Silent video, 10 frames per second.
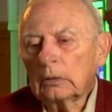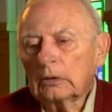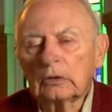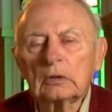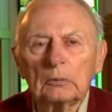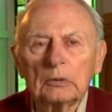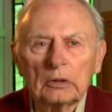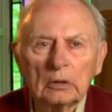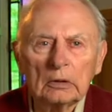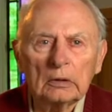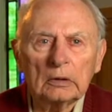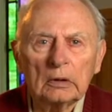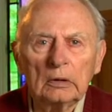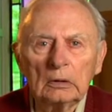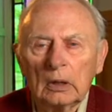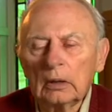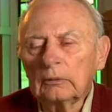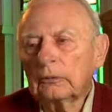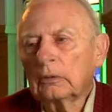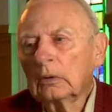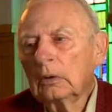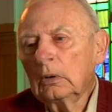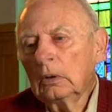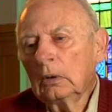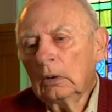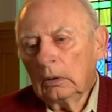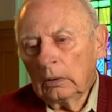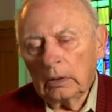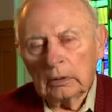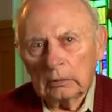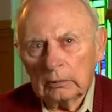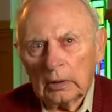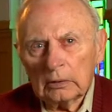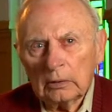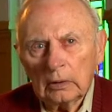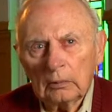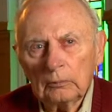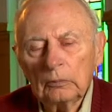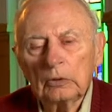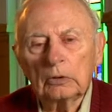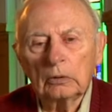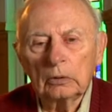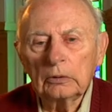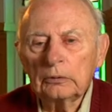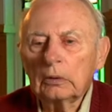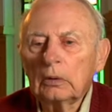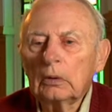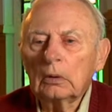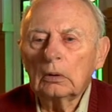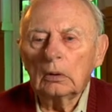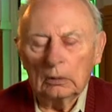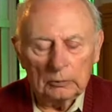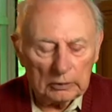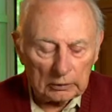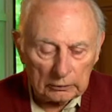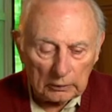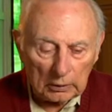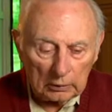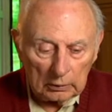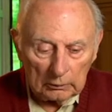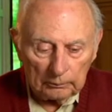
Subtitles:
circumstances in life that directed them towards homosexuality.